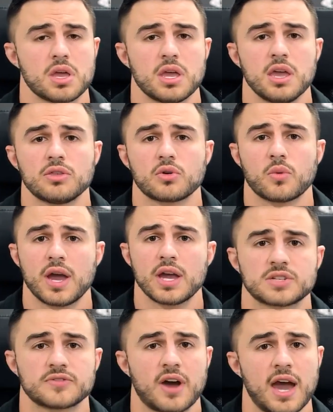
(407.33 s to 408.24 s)
Either way
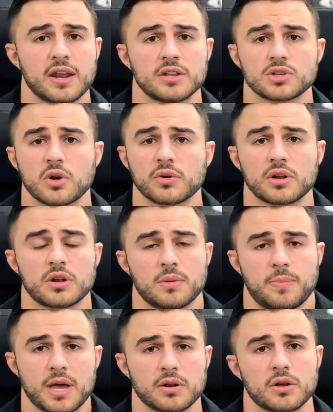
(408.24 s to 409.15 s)
fine. It's all going to
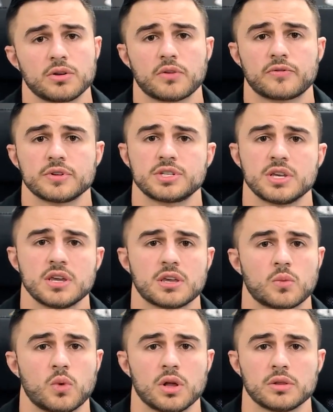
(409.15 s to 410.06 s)
depend on your physique
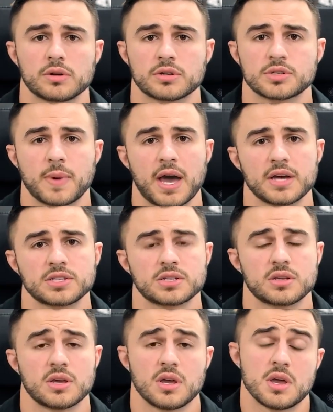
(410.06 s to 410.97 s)
and what looks
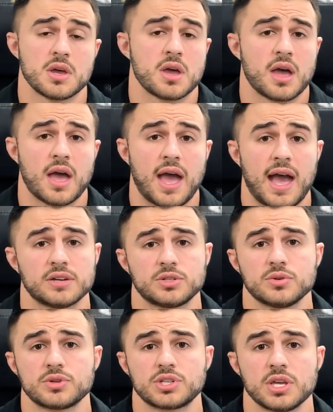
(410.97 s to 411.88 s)
best. As
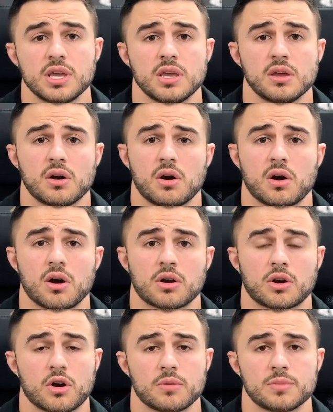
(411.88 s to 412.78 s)
you see, our
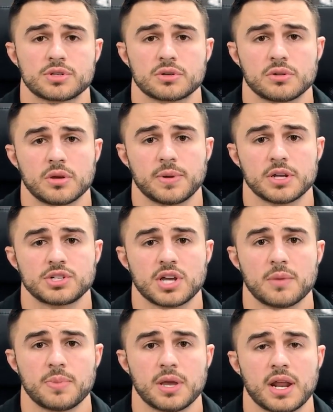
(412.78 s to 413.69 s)
current Mr. Olympia
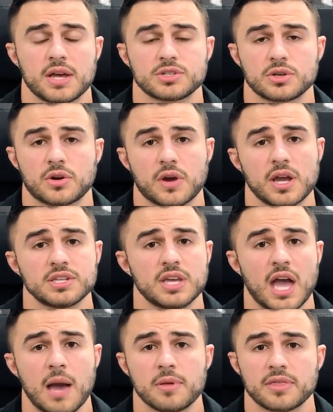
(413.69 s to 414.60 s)
champion has a
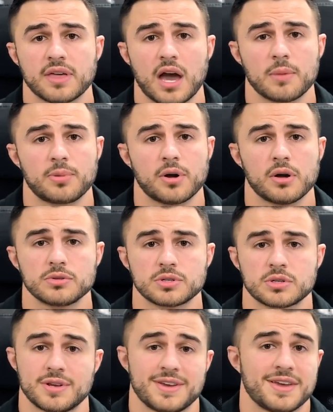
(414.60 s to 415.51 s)
crazy ab and thigh
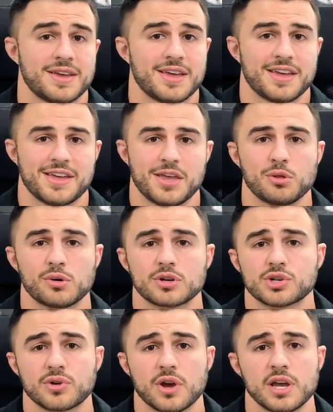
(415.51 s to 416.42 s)
pose. He
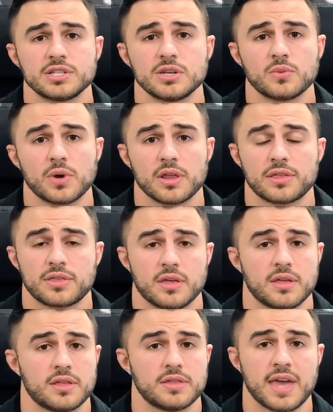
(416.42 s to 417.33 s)
looks crazy with
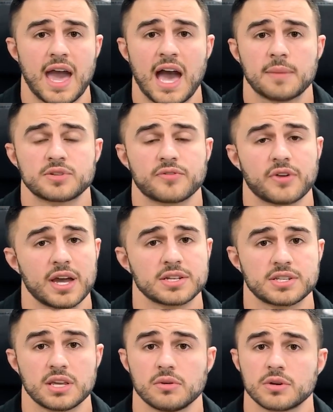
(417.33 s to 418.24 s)
the abs
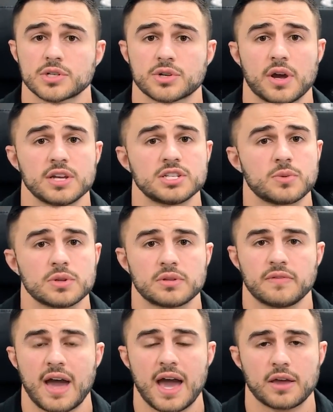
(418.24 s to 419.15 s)
flex. He looks crazy with the
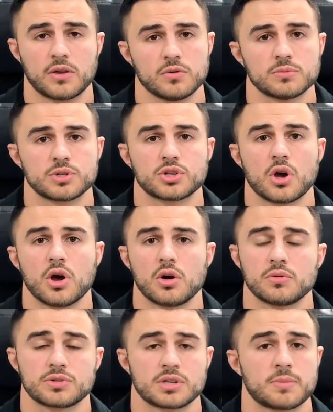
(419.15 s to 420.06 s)
vacuum.
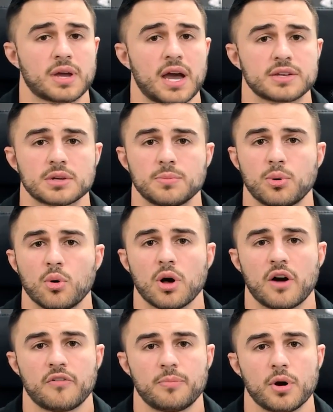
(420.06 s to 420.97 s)
So some guys can pull
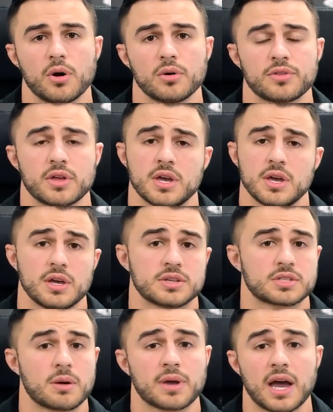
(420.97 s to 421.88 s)
off both.
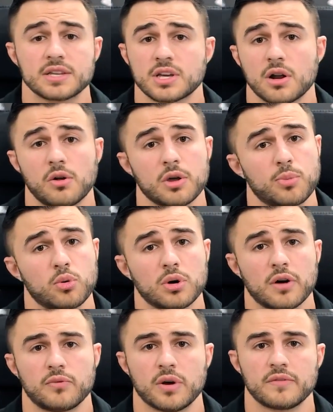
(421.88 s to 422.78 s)
Some guys can only pull
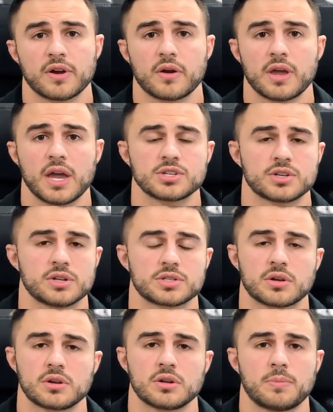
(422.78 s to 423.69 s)
off one variation. It's
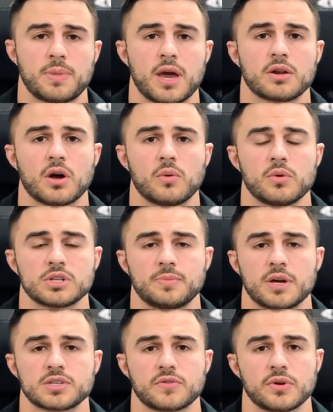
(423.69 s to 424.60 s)
going to depend on what's
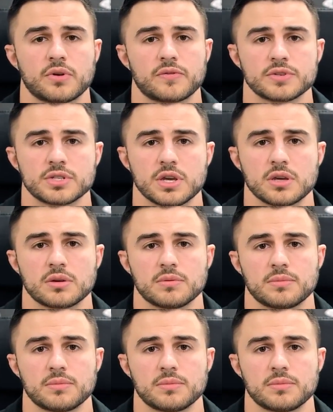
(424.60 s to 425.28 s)
best for your physique.